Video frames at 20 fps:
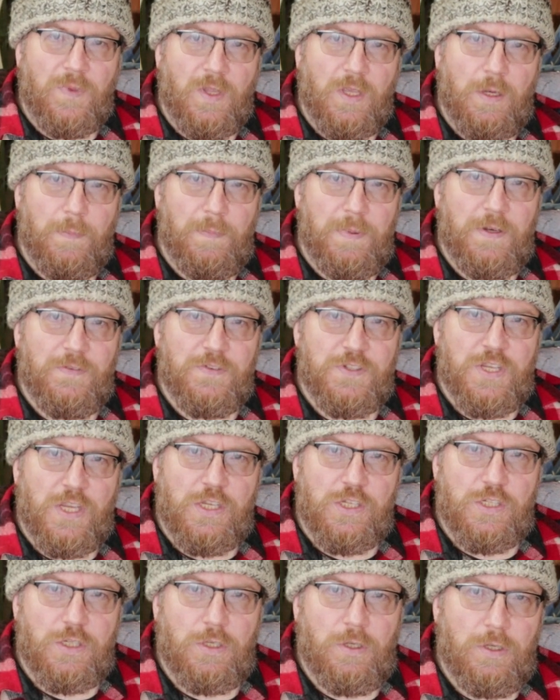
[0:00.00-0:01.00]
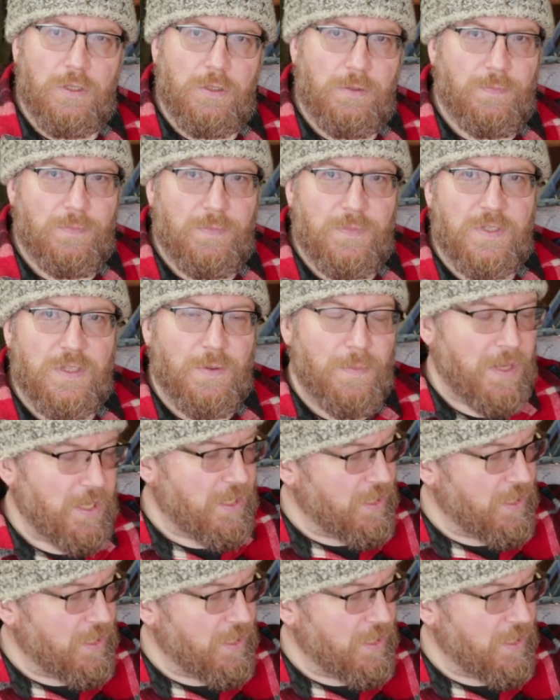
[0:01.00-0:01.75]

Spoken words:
and a bit of essential oil to make